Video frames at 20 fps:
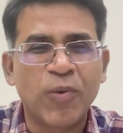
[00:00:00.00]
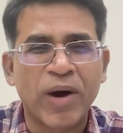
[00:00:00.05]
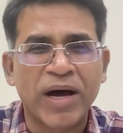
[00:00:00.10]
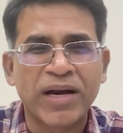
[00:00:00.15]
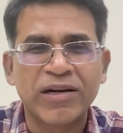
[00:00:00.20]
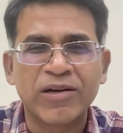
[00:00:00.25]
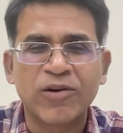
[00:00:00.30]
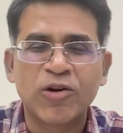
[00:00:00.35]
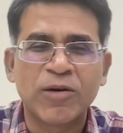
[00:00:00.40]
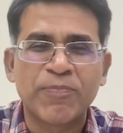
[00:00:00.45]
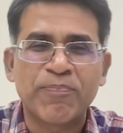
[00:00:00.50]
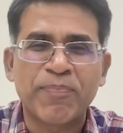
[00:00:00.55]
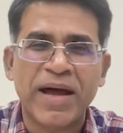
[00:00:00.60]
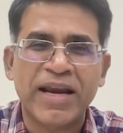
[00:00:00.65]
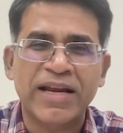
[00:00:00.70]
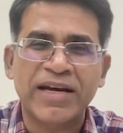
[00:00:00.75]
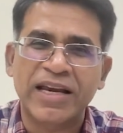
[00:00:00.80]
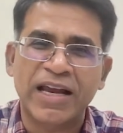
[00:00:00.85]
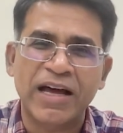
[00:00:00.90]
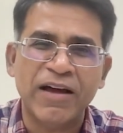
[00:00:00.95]
one good
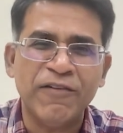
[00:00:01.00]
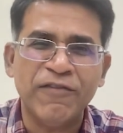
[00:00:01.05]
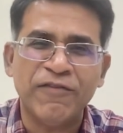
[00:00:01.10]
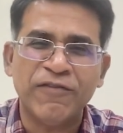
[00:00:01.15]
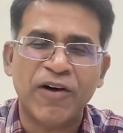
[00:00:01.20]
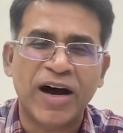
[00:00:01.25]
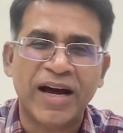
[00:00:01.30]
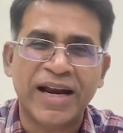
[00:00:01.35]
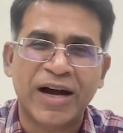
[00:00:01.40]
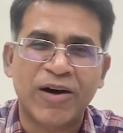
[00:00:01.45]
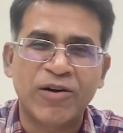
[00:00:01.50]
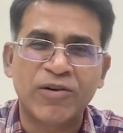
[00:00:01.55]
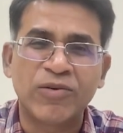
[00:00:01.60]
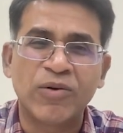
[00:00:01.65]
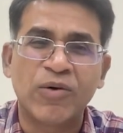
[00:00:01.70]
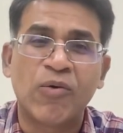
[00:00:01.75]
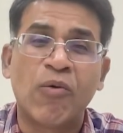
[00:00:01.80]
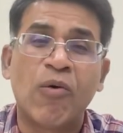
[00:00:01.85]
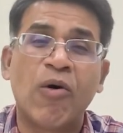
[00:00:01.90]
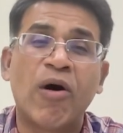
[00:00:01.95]
paragraph
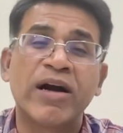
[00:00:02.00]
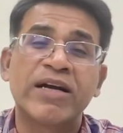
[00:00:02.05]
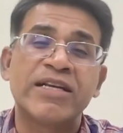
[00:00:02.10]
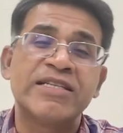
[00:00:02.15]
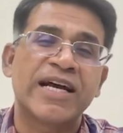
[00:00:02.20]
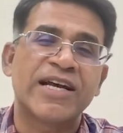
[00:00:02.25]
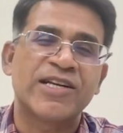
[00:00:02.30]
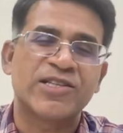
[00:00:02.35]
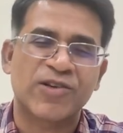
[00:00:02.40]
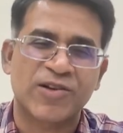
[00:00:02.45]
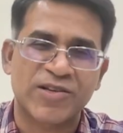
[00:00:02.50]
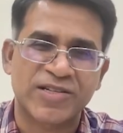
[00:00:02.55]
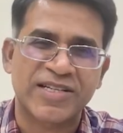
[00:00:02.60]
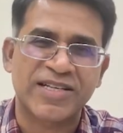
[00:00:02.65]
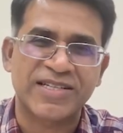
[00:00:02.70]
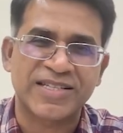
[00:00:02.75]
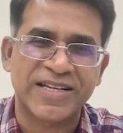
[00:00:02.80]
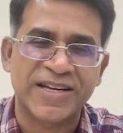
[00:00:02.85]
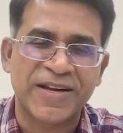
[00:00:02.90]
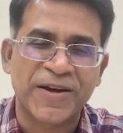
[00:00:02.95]
around what is
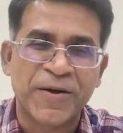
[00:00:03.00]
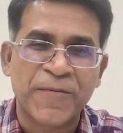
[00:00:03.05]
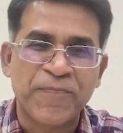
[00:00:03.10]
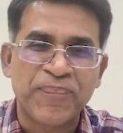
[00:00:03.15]
isostasy.